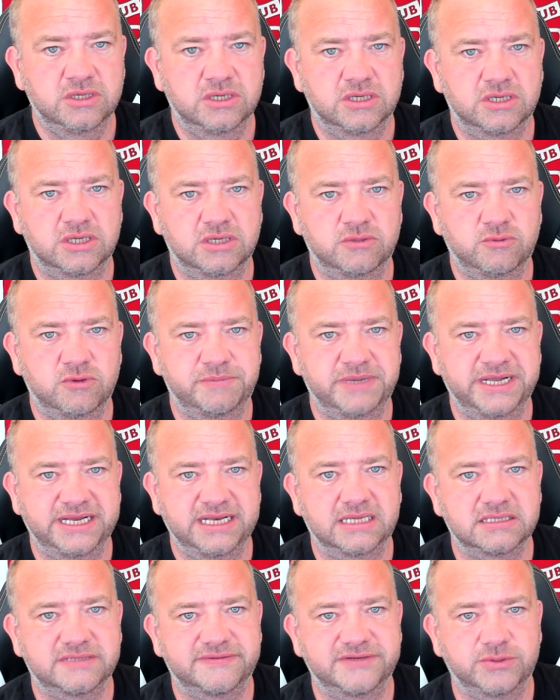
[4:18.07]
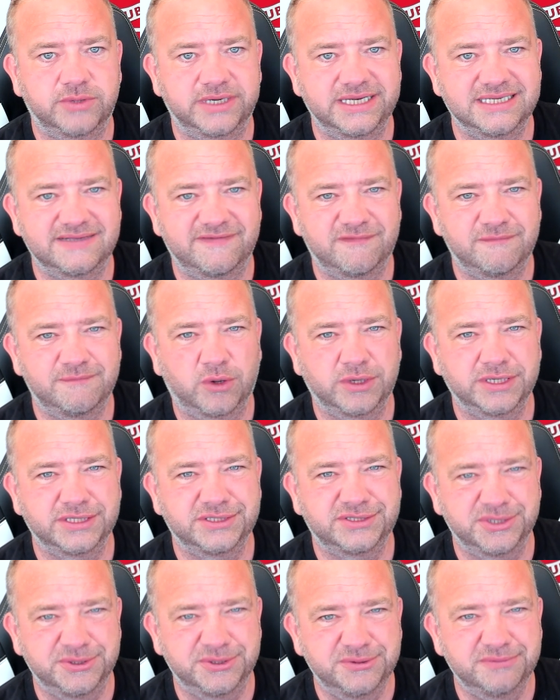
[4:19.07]
were being asked for
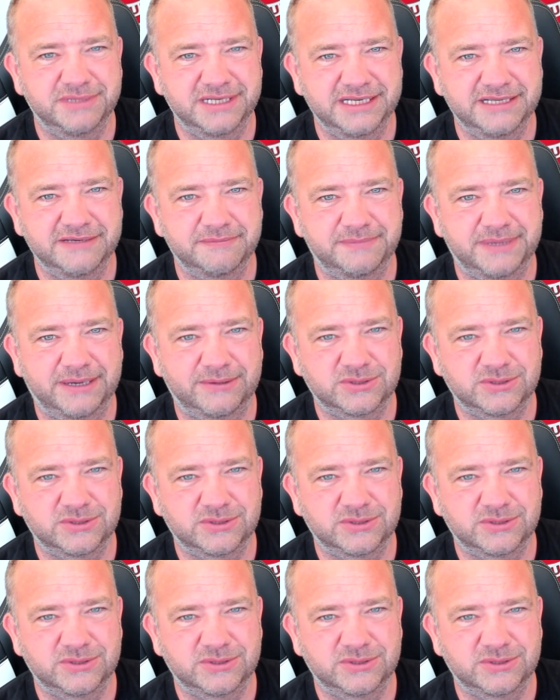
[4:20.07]
£27.2 million.